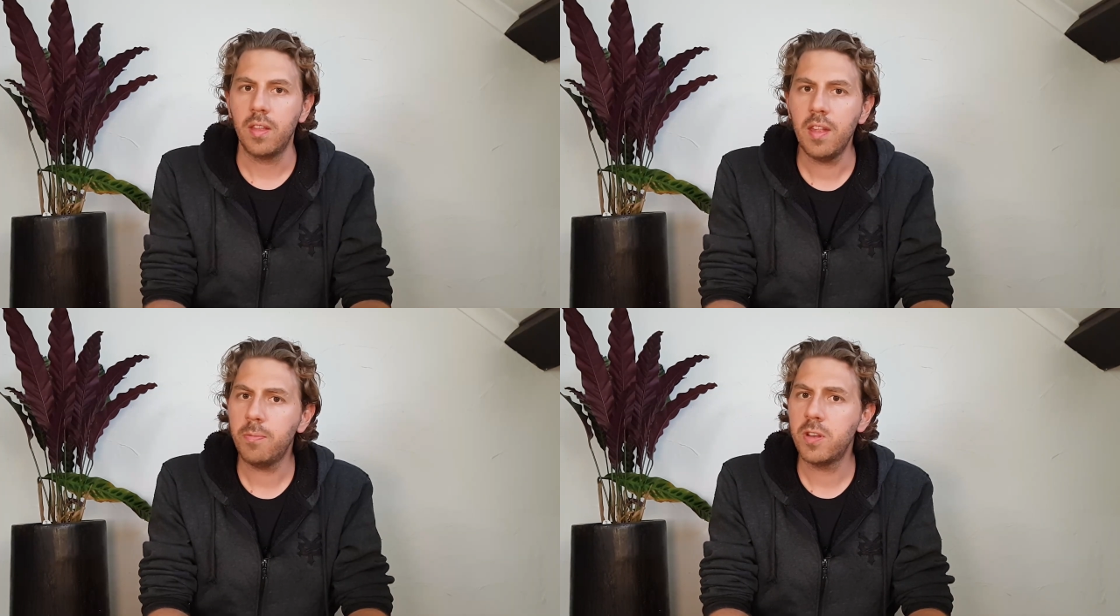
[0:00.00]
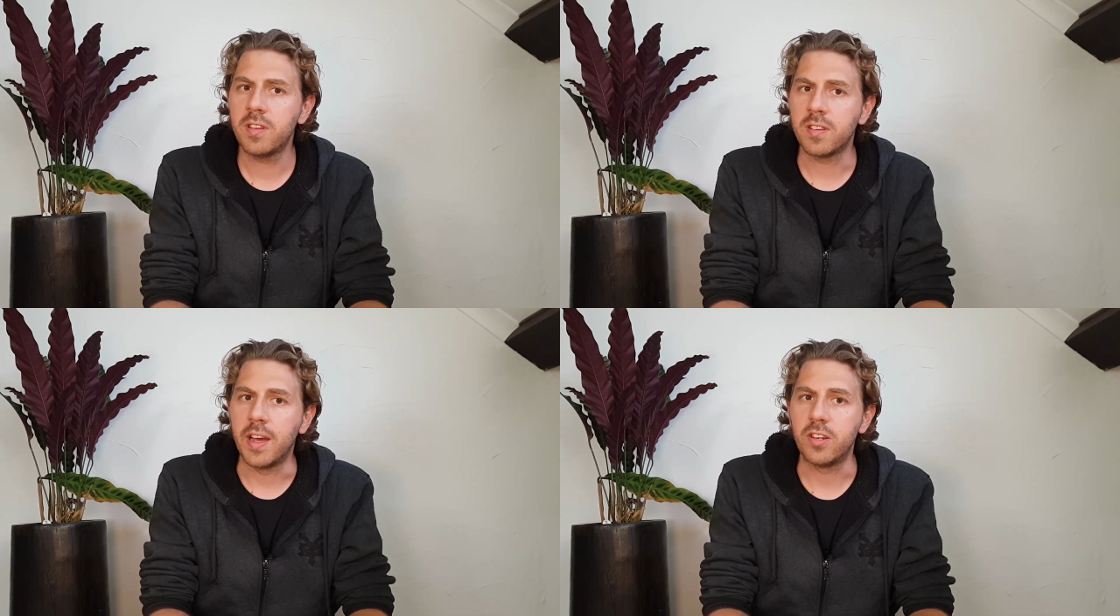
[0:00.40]
These were
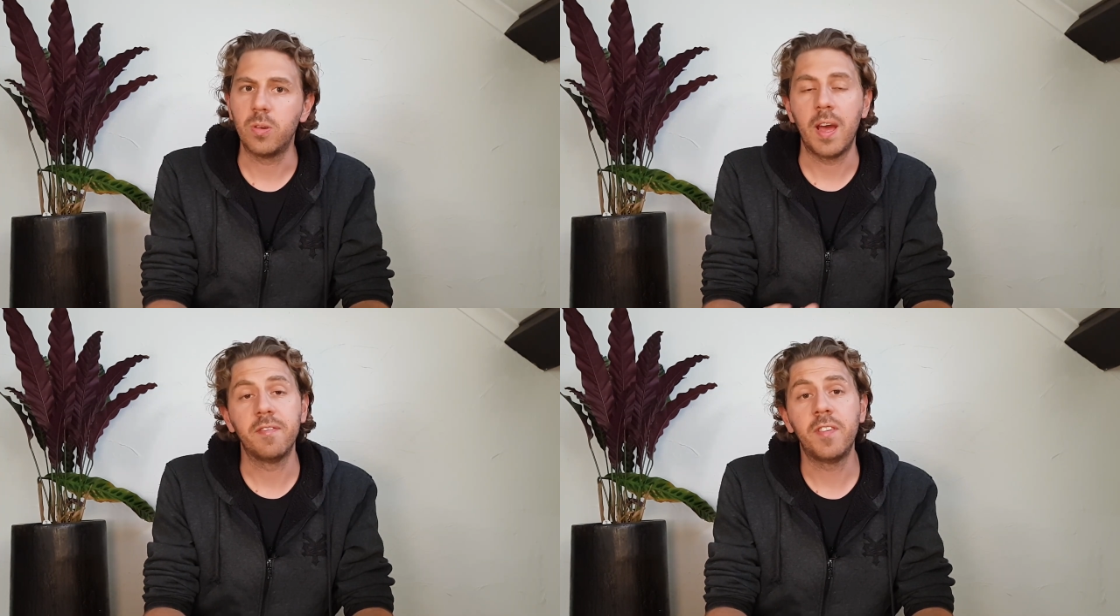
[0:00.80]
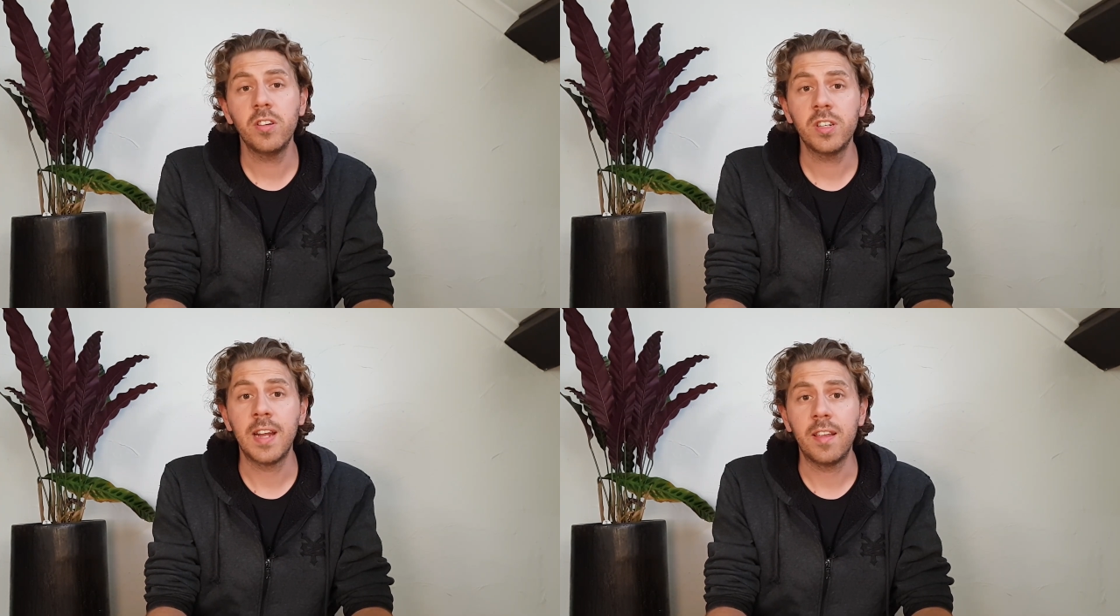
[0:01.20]
designed to have
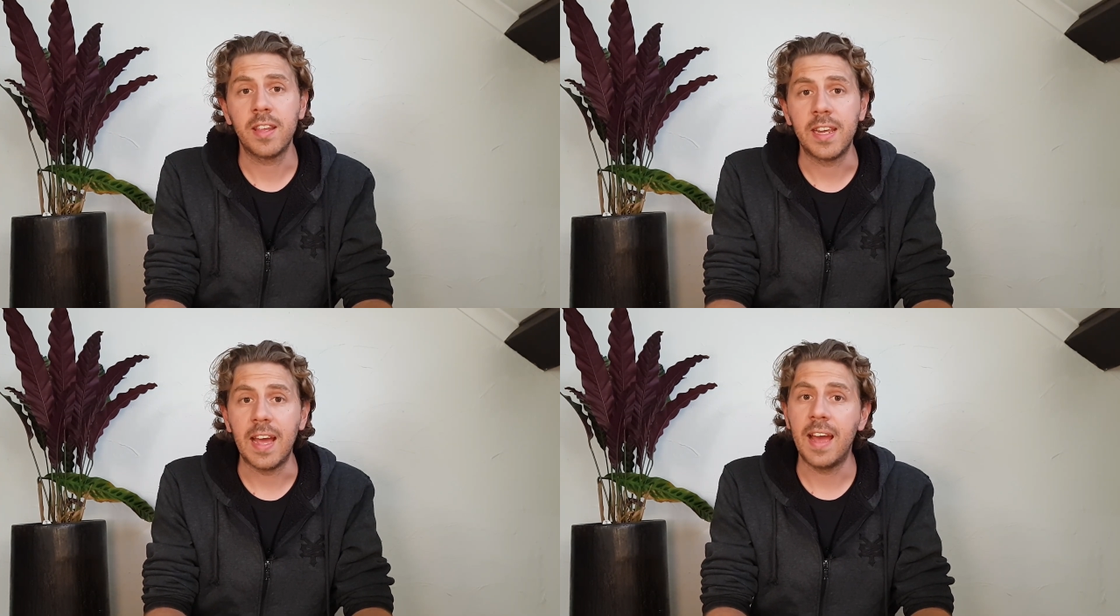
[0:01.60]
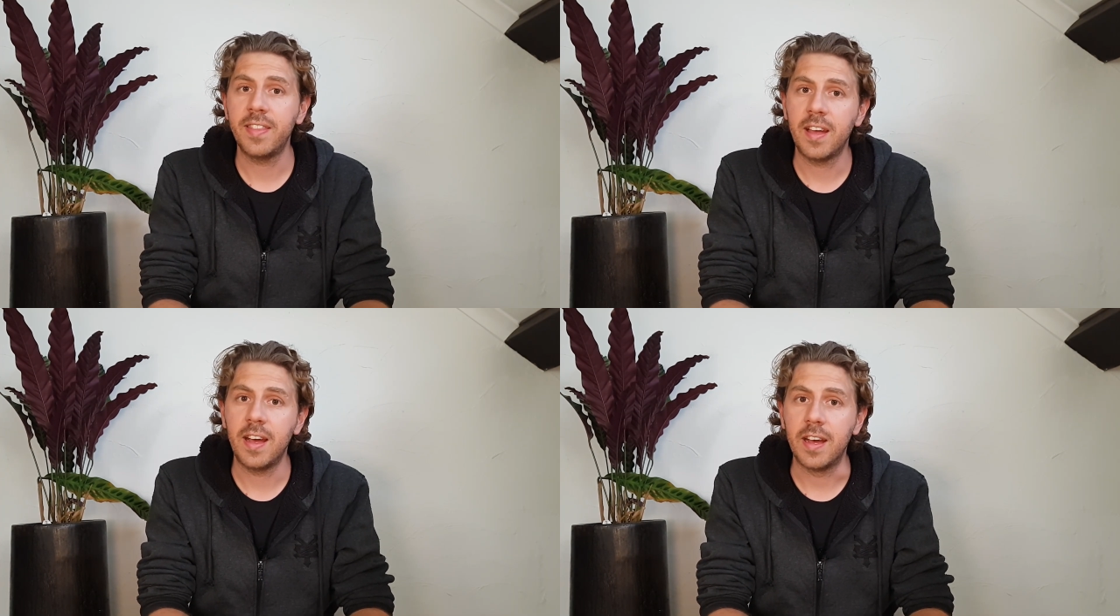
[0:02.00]
functionality at
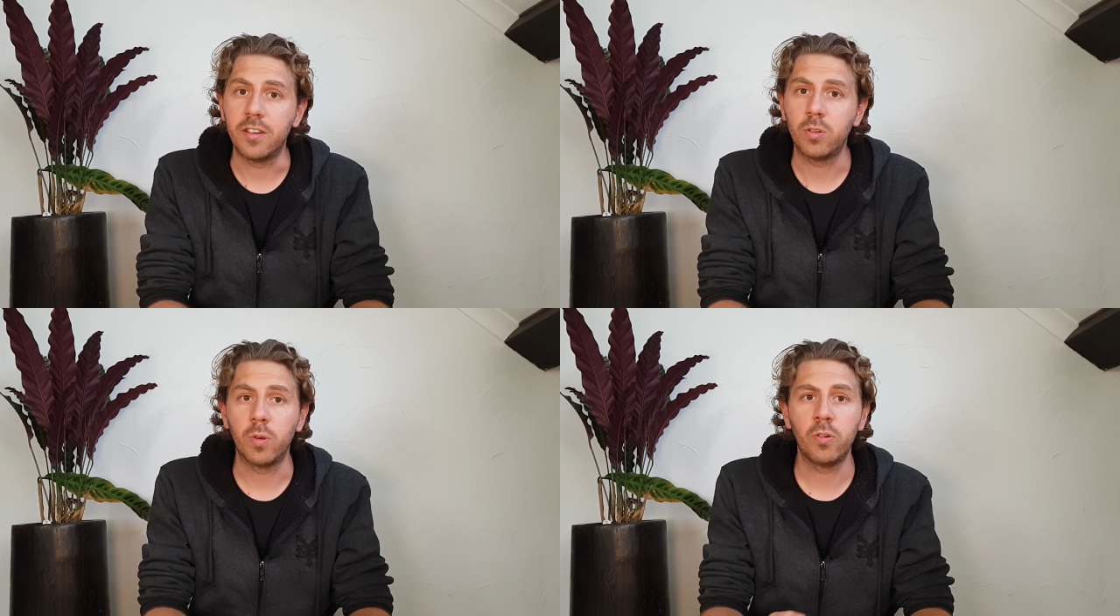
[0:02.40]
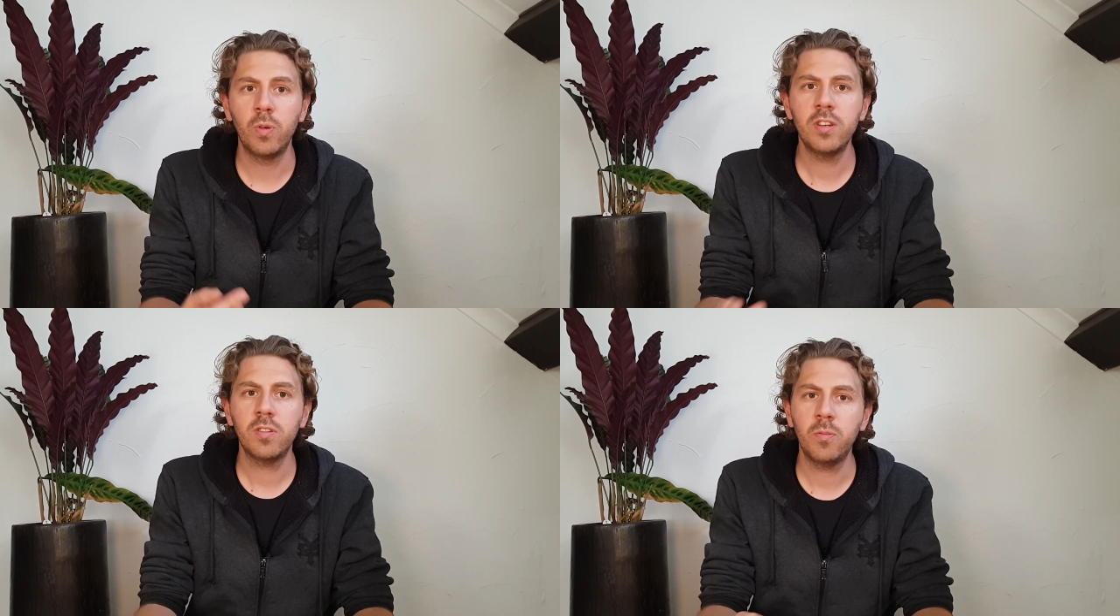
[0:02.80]
the heart to
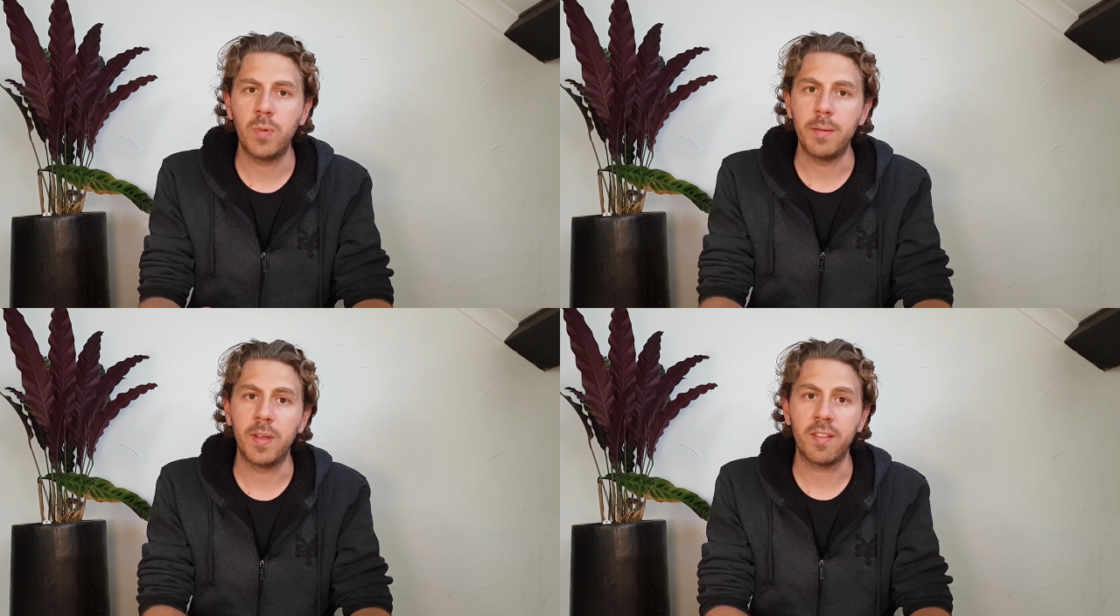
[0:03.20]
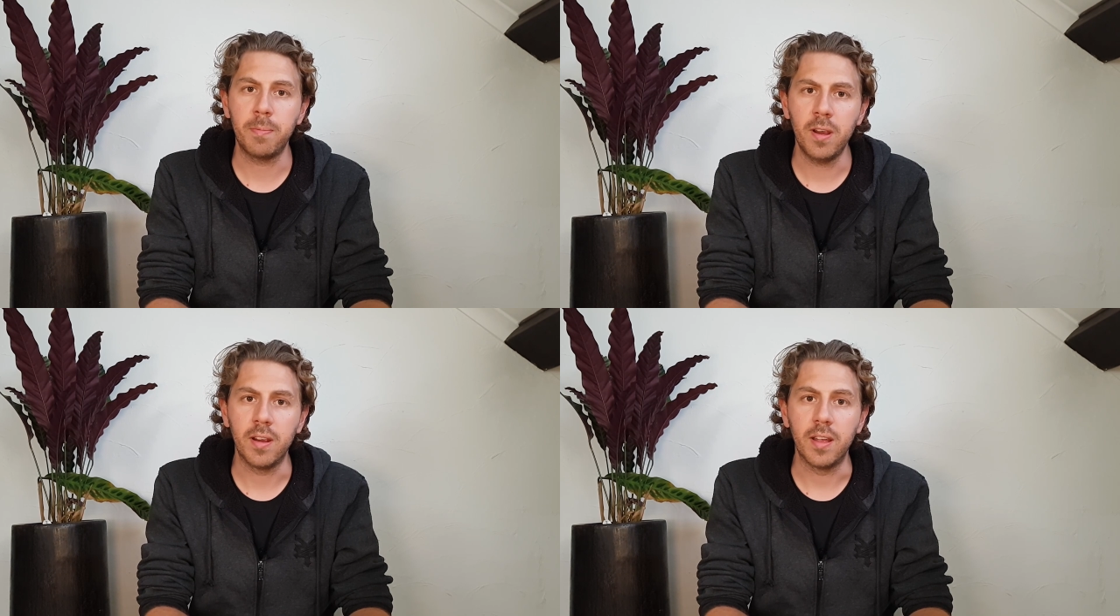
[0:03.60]
enrich the web
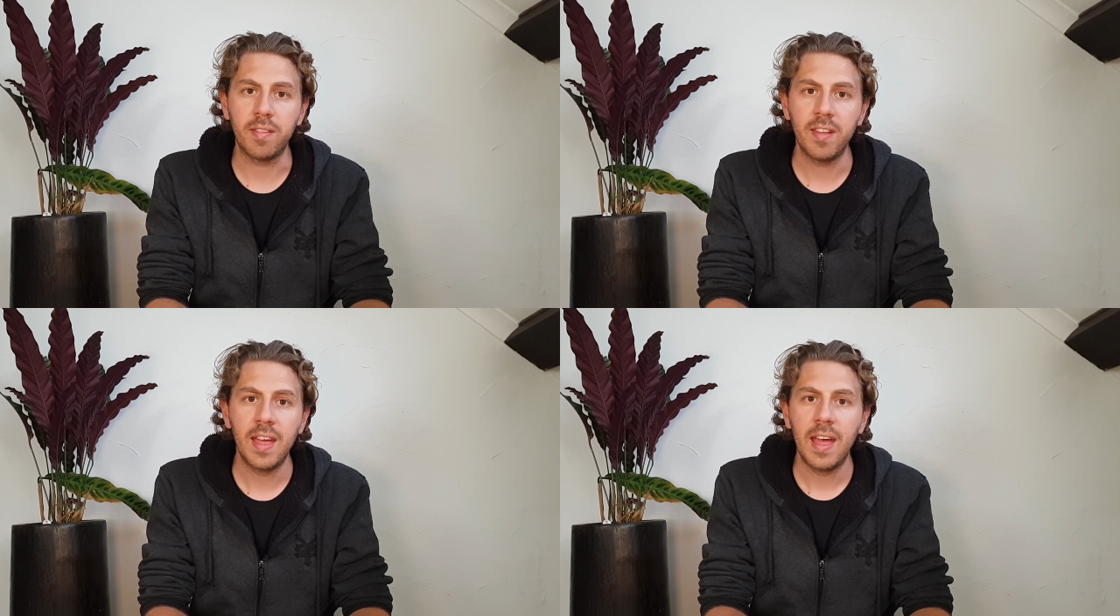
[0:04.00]
experience